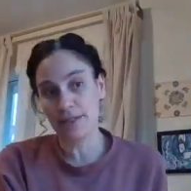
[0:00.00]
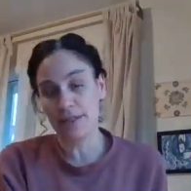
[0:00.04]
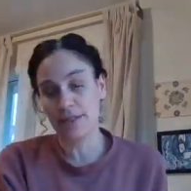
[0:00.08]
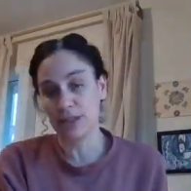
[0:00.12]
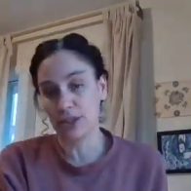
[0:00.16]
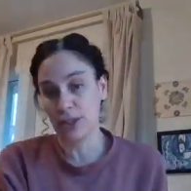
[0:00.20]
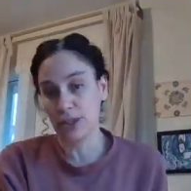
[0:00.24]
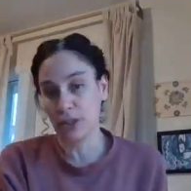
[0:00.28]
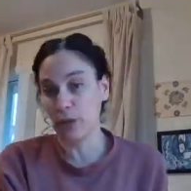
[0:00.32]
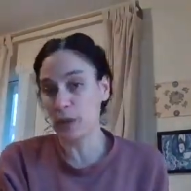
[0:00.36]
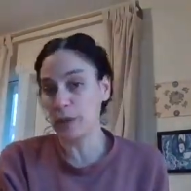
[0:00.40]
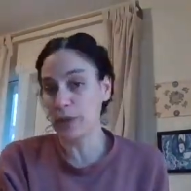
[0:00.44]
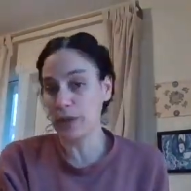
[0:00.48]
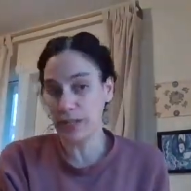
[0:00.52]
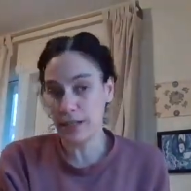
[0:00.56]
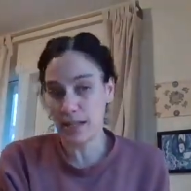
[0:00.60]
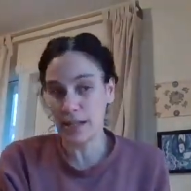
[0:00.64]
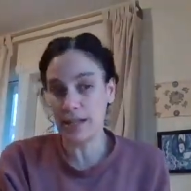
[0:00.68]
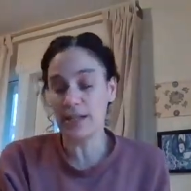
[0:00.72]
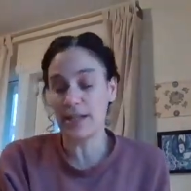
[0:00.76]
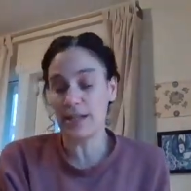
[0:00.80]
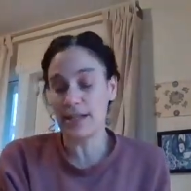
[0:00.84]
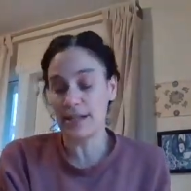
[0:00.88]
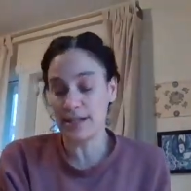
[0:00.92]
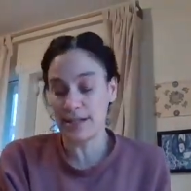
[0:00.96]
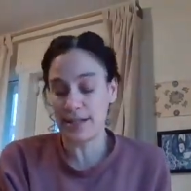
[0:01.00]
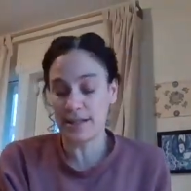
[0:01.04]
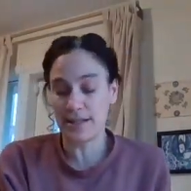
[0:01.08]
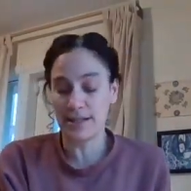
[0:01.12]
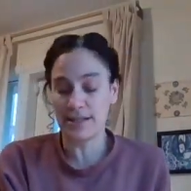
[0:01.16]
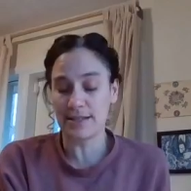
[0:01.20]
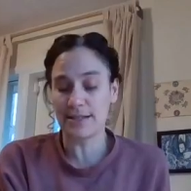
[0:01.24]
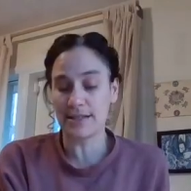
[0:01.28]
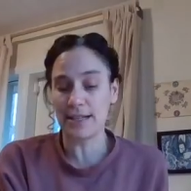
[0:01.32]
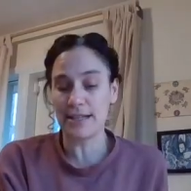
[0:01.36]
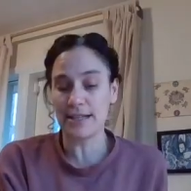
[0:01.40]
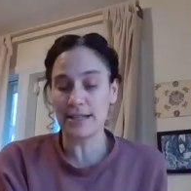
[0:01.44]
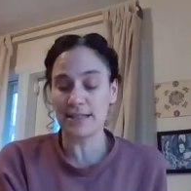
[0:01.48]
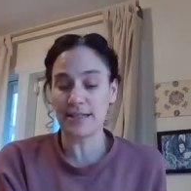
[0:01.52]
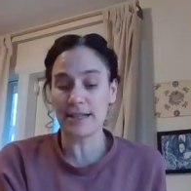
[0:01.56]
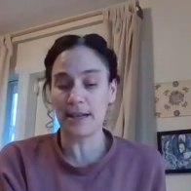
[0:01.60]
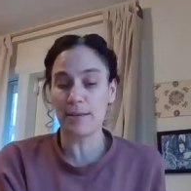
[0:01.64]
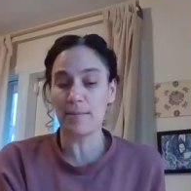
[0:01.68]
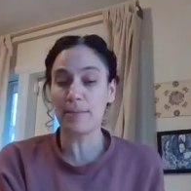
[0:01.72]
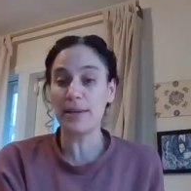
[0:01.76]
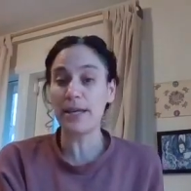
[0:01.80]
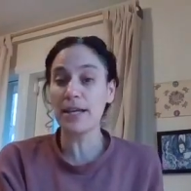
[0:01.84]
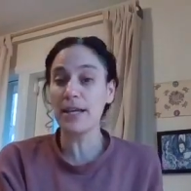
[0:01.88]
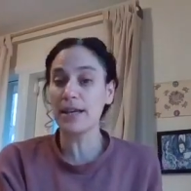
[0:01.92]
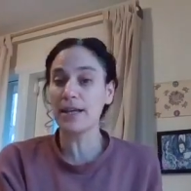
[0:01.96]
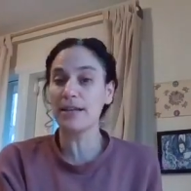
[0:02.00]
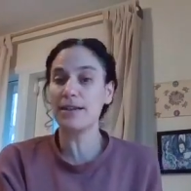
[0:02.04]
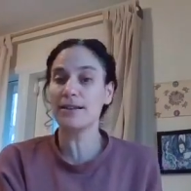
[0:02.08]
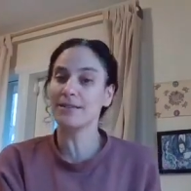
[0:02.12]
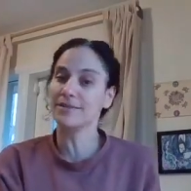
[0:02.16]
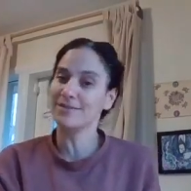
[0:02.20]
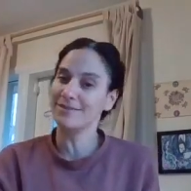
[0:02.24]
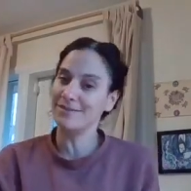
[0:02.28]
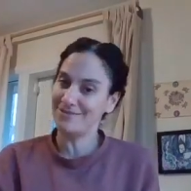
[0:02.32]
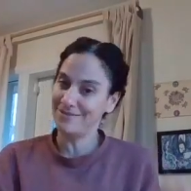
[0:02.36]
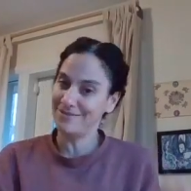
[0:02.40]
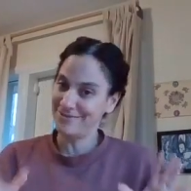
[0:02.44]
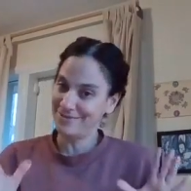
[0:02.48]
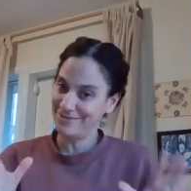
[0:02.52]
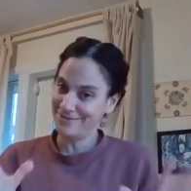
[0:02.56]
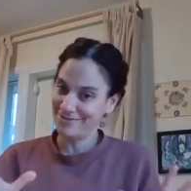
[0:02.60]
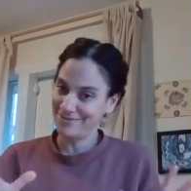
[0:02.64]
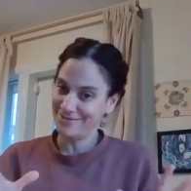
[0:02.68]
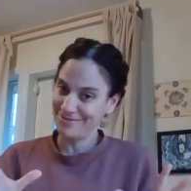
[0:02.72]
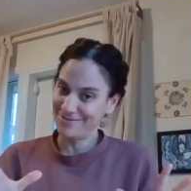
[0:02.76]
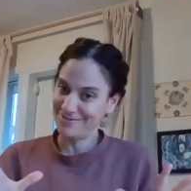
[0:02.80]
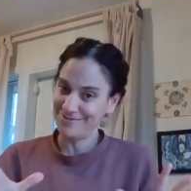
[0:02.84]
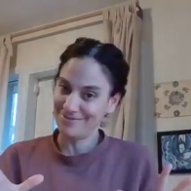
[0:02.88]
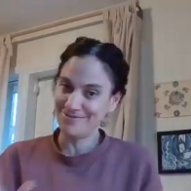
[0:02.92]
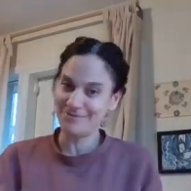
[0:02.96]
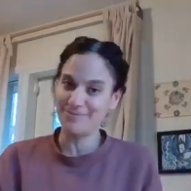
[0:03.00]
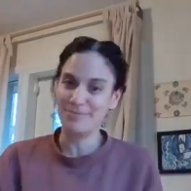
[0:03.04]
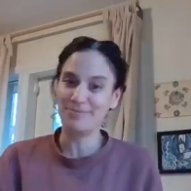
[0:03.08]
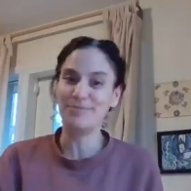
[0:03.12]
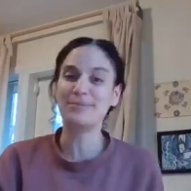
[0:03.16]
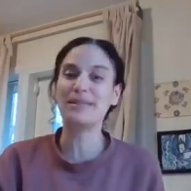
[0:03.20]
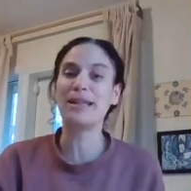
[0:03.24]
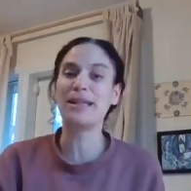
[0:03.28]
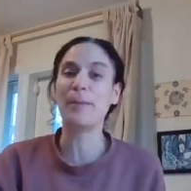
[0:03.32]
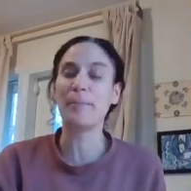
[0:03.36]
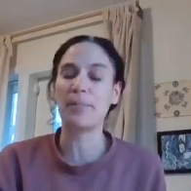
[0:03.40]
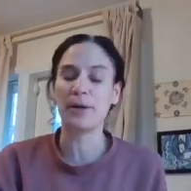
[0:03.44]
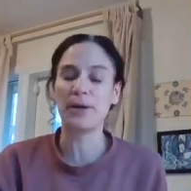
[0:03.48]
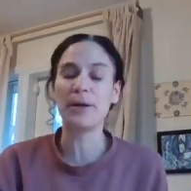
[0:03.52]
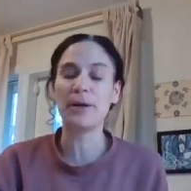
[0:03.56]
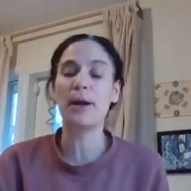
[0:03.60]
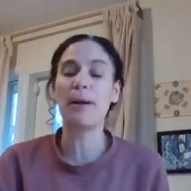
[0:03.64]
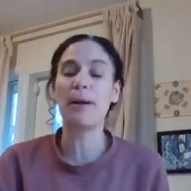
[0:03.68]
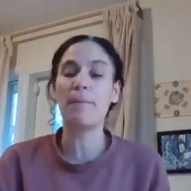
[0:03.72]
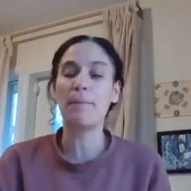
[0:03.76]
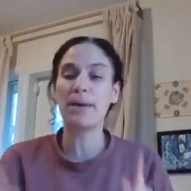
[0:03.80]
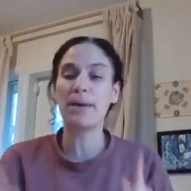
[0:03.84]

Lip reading: it's a big number.